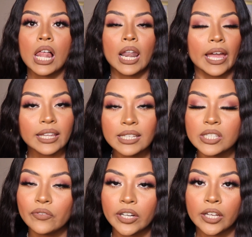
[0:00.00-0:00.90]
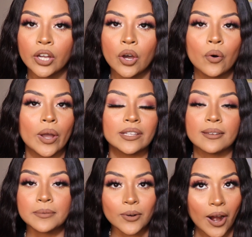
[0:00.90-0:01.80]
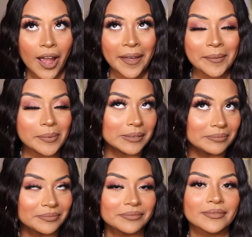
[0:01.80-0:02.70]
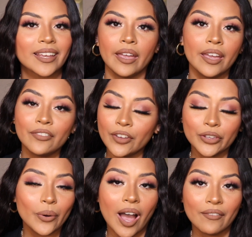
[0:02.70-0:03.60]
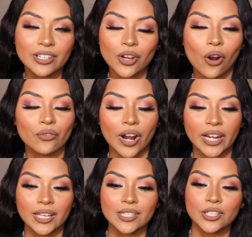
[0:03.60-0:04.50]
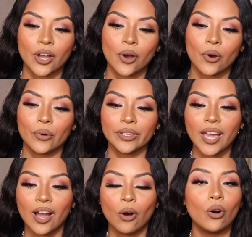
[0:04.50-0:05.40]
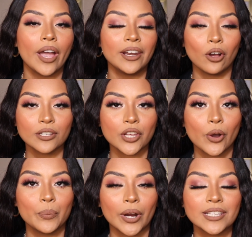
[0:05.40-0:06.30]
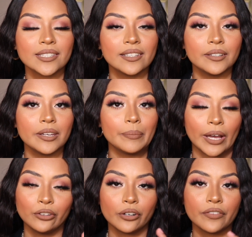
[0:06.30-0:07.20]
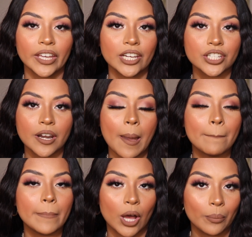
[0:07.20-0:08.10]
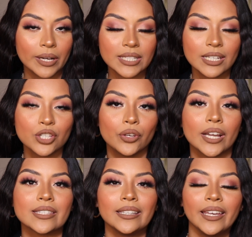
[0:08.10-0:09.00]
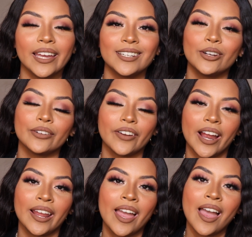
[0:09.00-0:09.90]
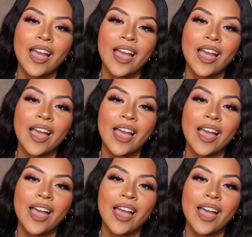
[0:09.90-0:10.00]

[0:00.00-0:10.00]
like this video and subscribe if you haven't already. So yeah, oh, and also press the bell notification bell button so you guys can get notified